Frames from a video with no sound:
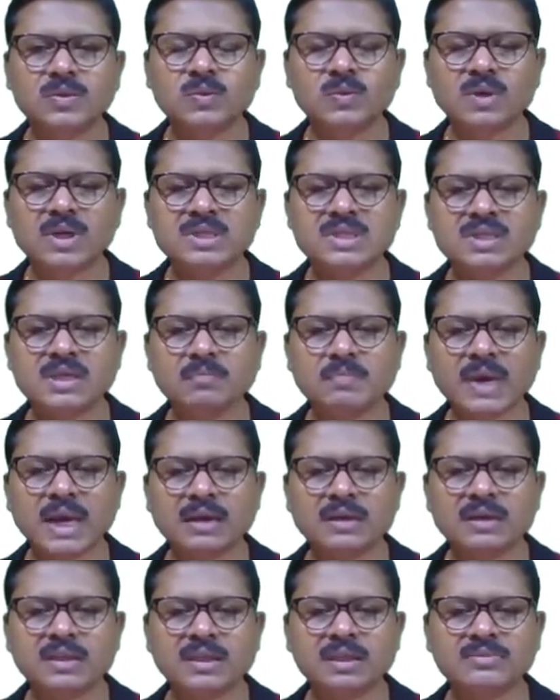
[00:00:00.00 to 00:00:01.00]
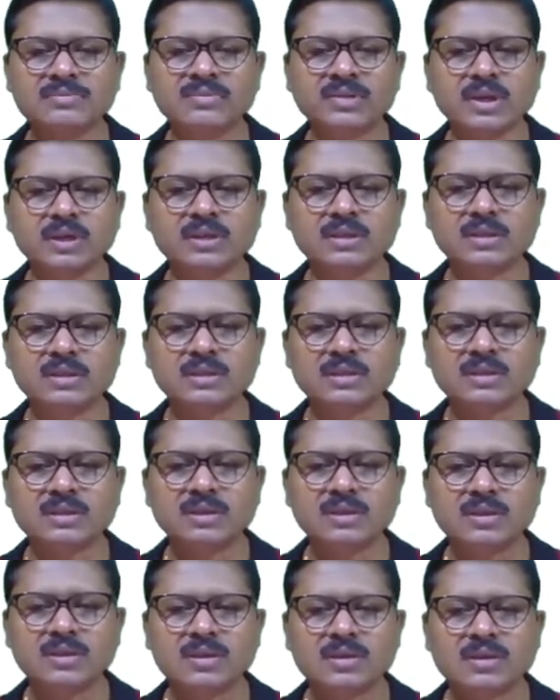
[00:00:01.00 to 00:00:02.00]
towards the magnetic field.
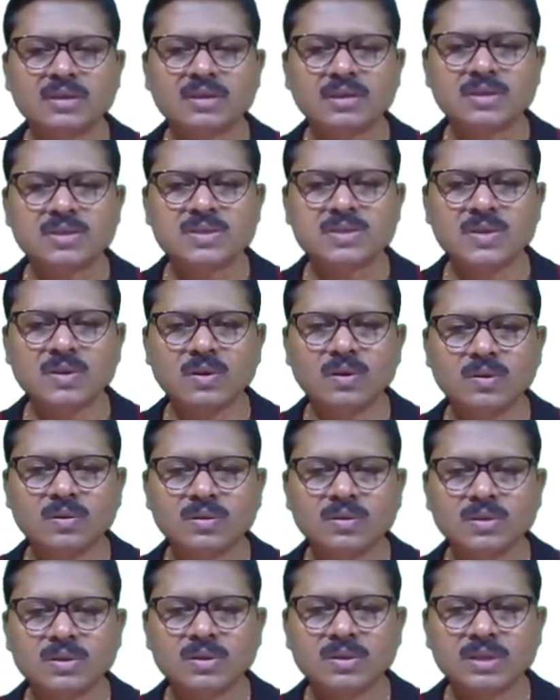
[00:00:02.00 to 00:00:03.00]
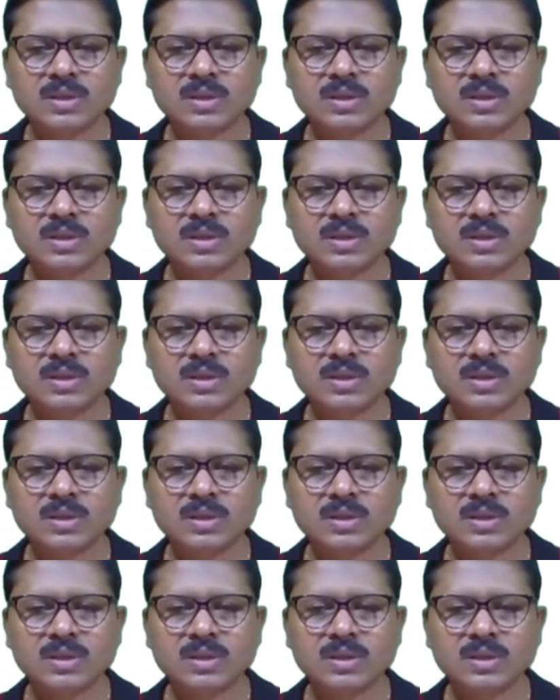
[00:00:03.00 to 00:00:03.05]
So